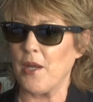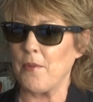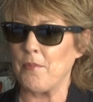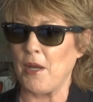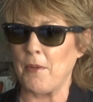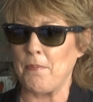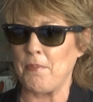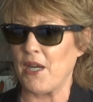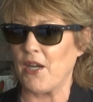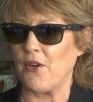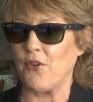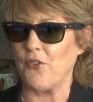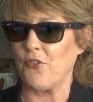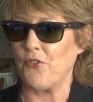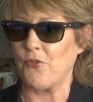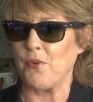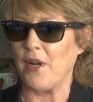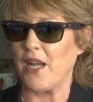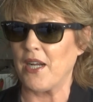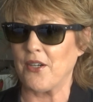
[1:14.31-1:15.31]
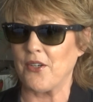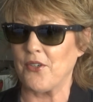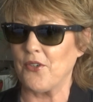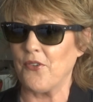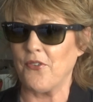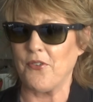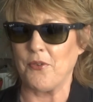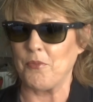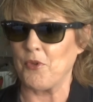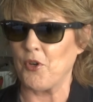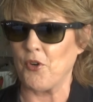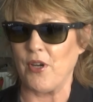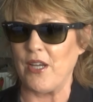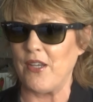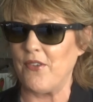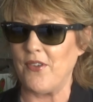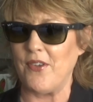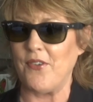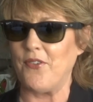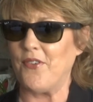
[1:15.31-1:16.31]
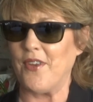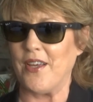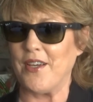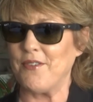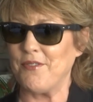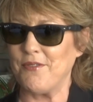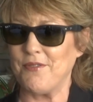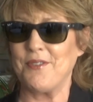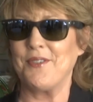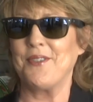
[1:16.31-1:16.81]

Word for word: My parents' records, some crazy stuff.